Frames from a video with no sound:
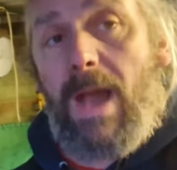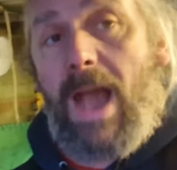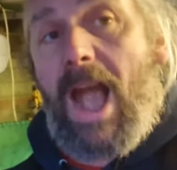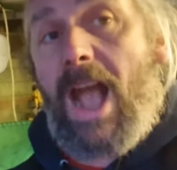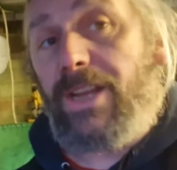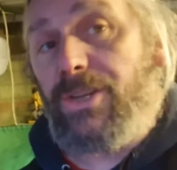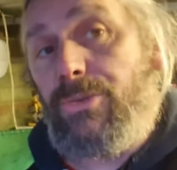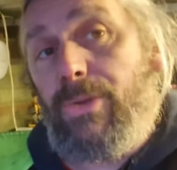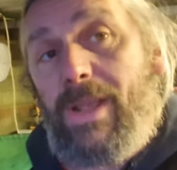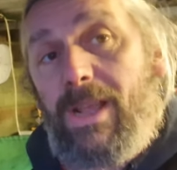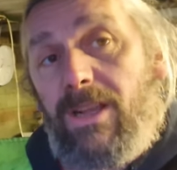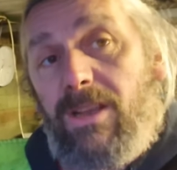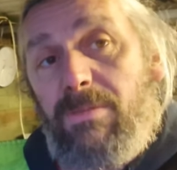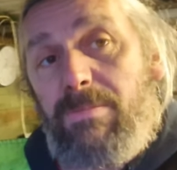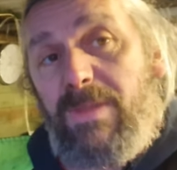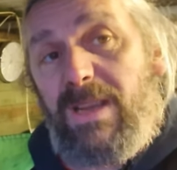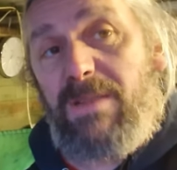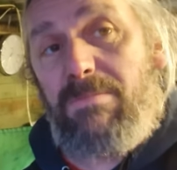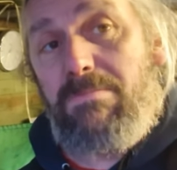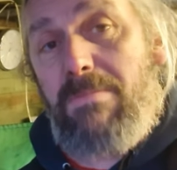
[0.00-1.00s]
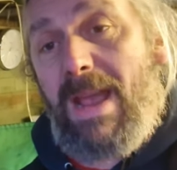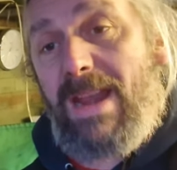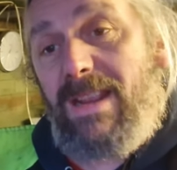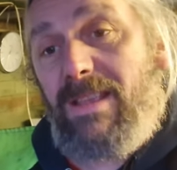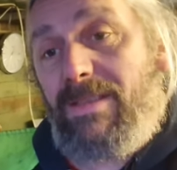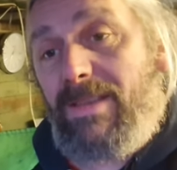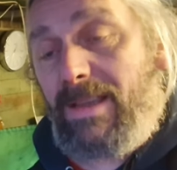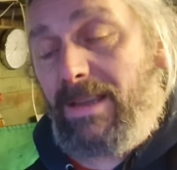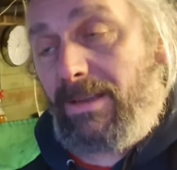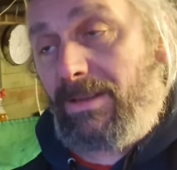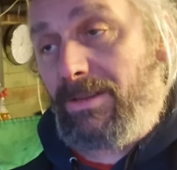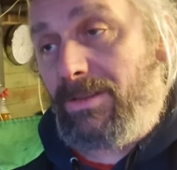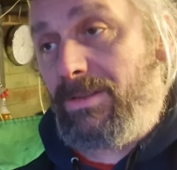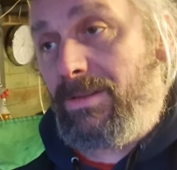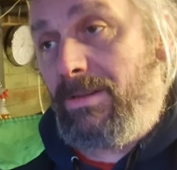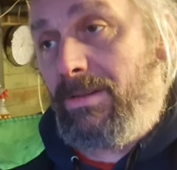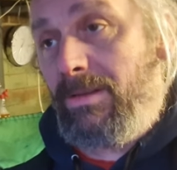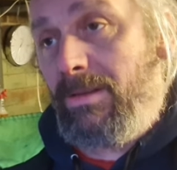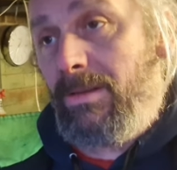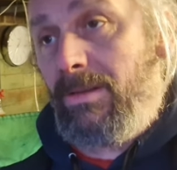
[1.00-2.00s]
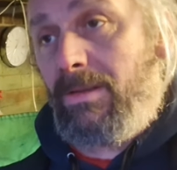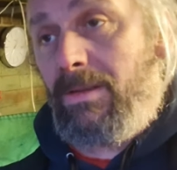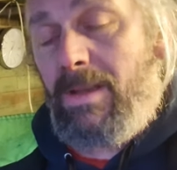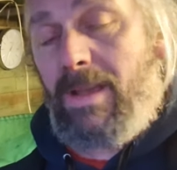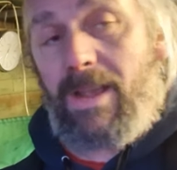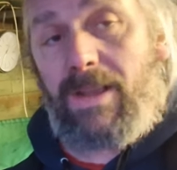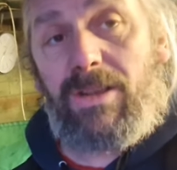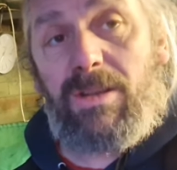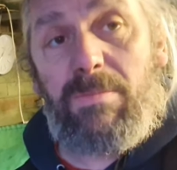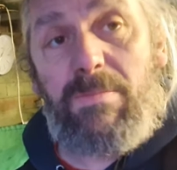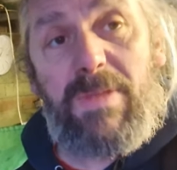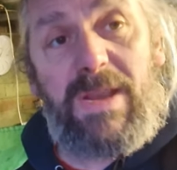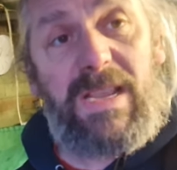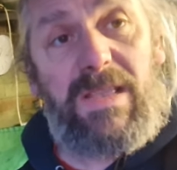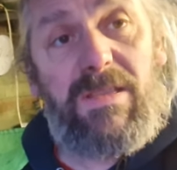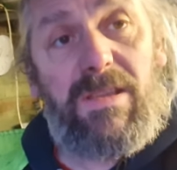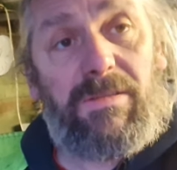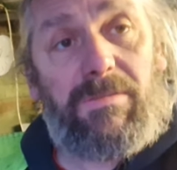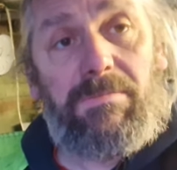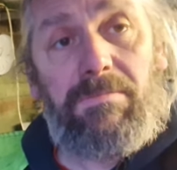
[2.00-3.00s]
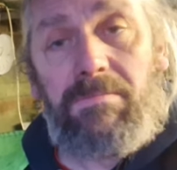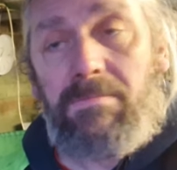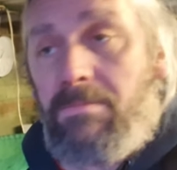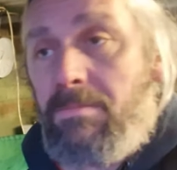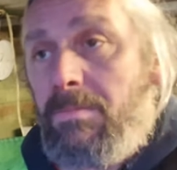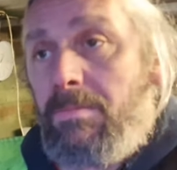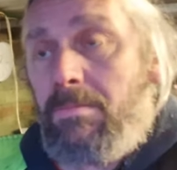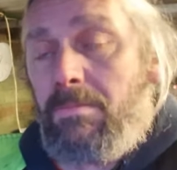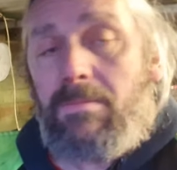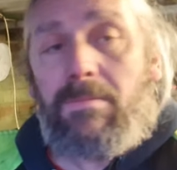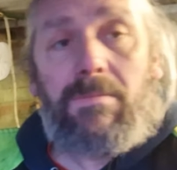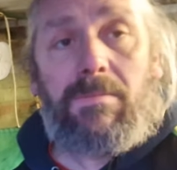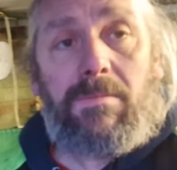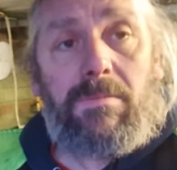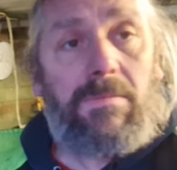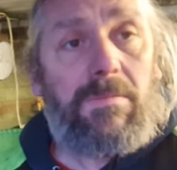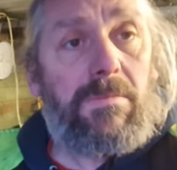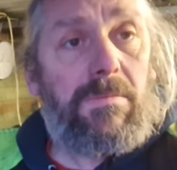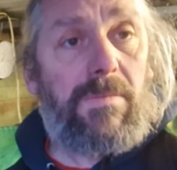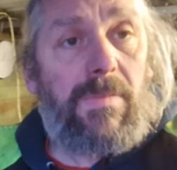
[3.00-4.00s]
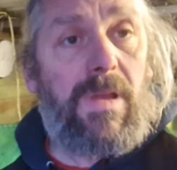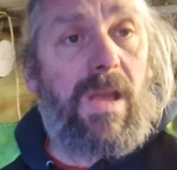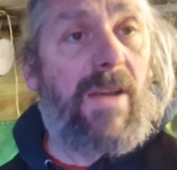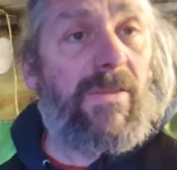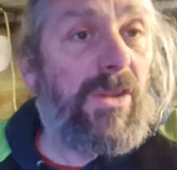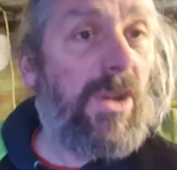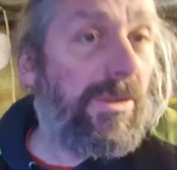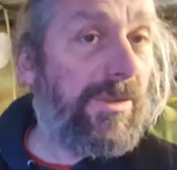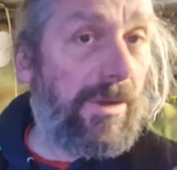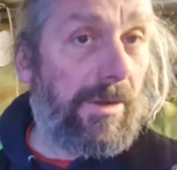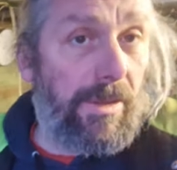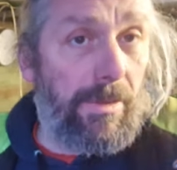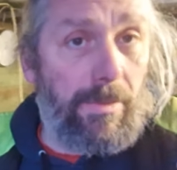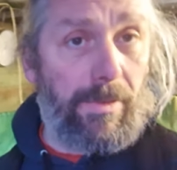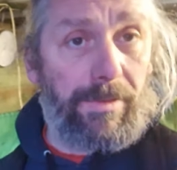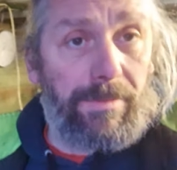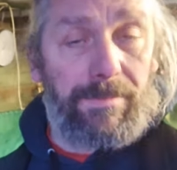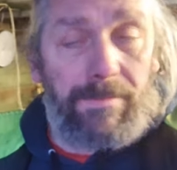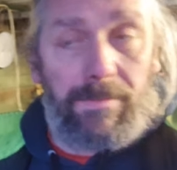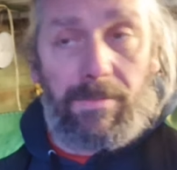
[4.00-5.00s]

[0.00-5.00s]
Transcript: Actually, it could mean many things. It could mean that I've got another one.